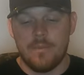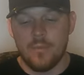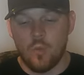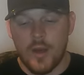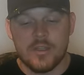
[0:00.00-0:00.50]

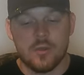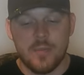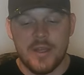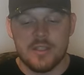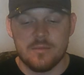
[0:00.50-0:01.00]
Ranger
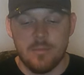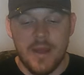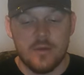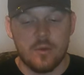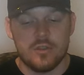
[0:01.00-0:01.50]
Pete's
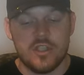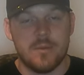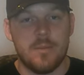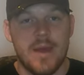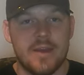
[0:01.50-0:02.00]
micro
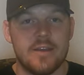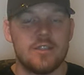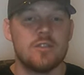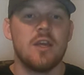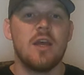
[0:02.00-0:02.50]
jig
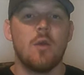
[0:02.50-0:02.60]
maggots,